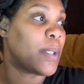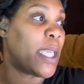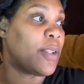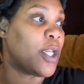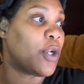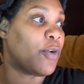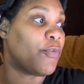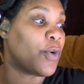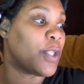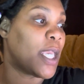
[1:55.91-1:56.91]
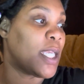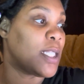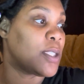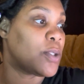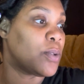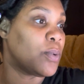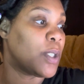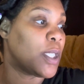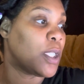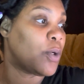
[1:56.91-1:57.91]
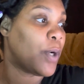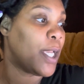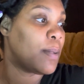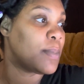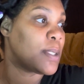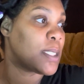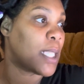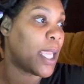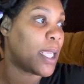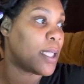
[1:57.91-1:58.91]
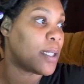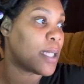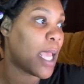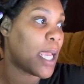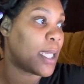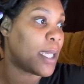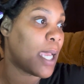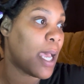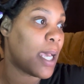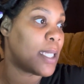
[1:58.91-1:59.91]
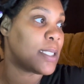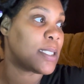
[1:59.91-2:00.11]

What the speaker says: then converted that into kilograms, and I got